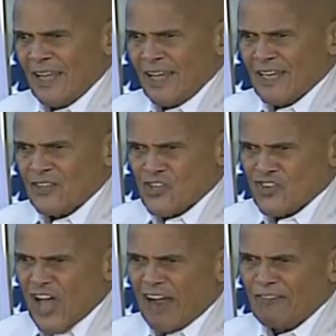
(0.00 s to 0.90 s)
to
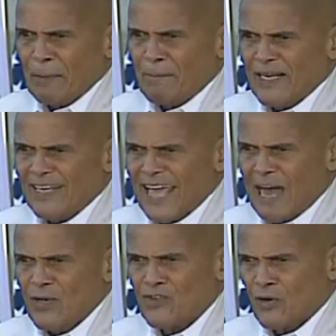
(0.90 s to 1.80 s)
start rebuilding
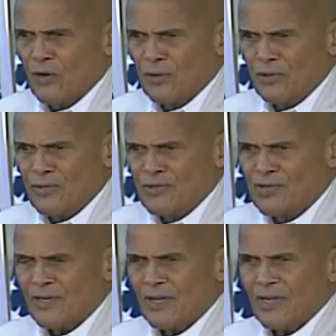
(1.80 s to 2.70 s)
our schools,
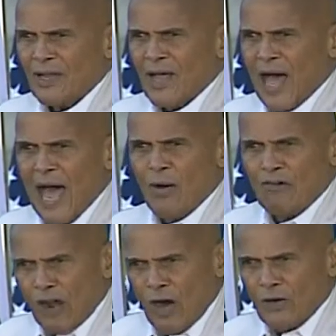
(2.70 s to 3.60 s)
our
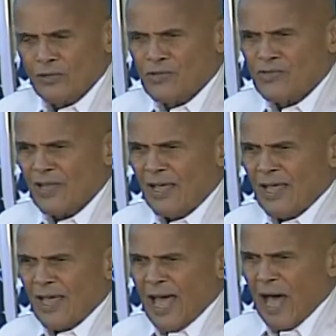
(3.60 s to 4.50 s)
roads,
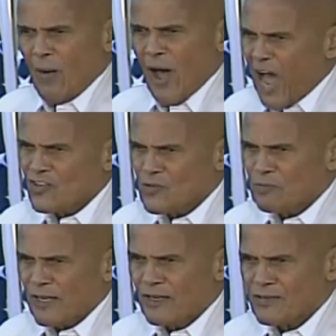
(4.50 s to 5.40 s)
our
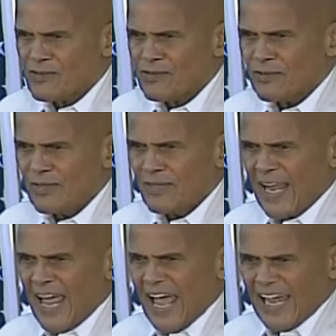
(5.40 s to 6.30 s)
hospitals,
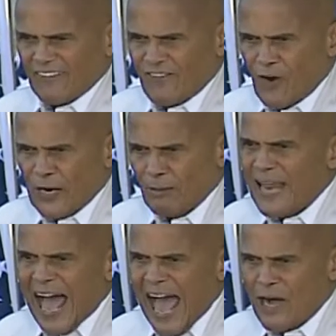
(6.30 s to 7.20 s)
and affordable
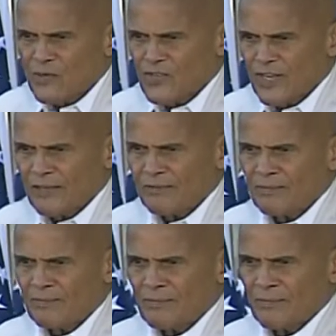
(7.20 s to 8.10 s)
housing.
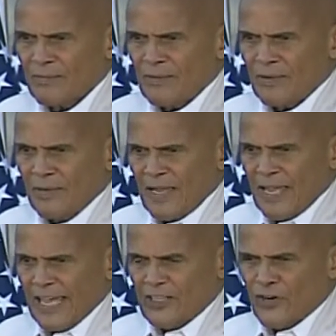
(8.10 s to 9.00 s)

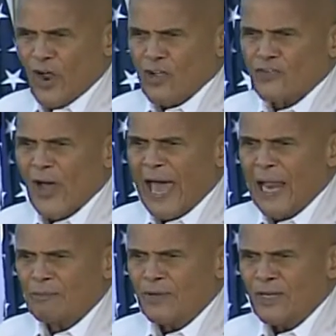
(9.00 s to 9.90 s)
It could also
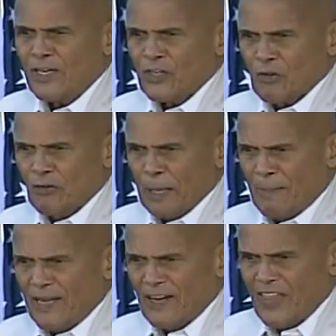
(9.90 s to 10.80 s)
help to
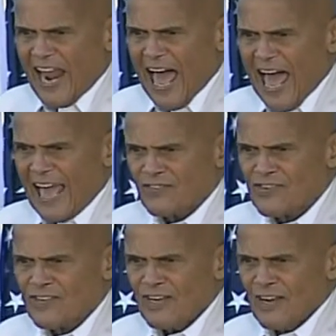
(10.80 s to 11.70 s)
rebuild the
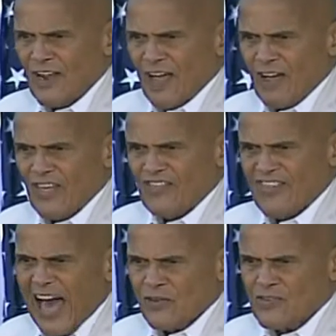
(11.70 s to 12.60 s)
lives of the
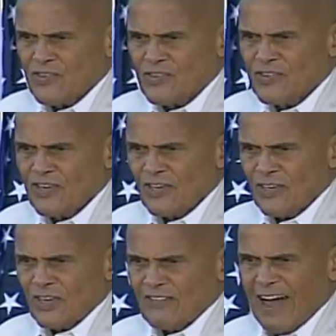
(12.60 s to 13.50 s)
thousands
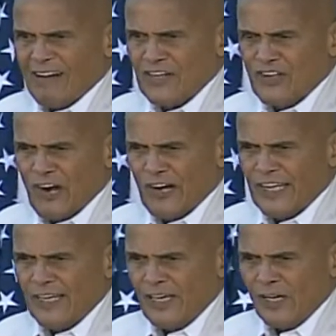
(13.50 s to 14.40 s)
of our
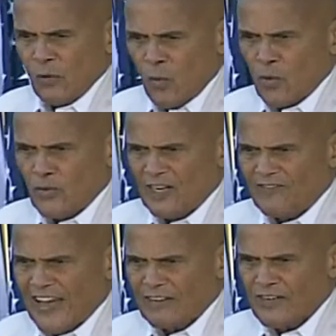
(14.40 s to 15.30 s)
returning wounded
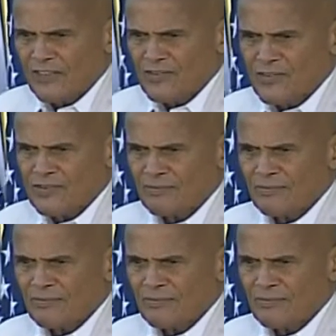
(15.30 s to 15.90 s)
veterans.